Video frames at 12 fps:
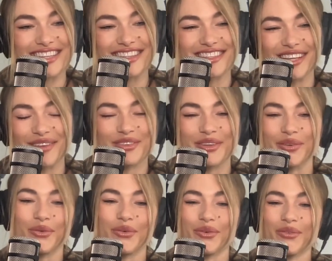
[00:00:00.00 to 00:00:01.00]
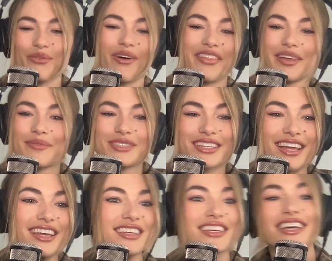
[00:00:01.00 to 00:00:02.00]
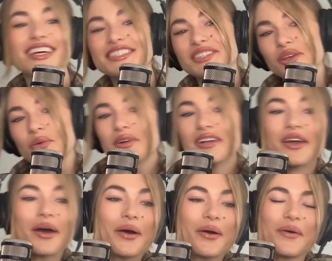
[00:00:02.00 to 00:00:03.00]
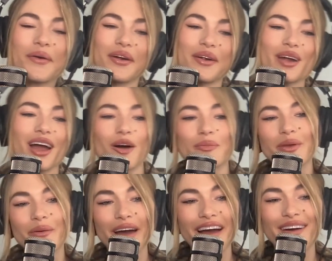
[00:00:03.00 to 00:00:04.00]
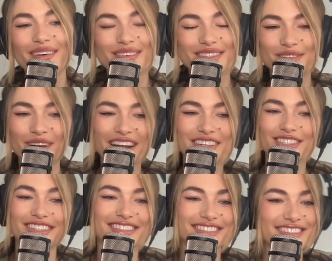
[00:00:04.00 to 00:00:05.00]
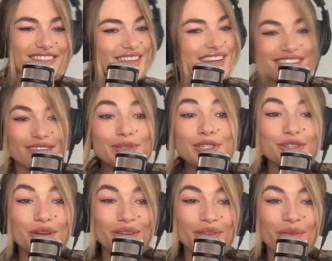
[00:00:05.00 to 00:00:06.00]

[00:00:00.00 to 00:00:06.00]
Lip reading: And if you want them to like tell you where to go or help you out with directions, they're like, let me show you the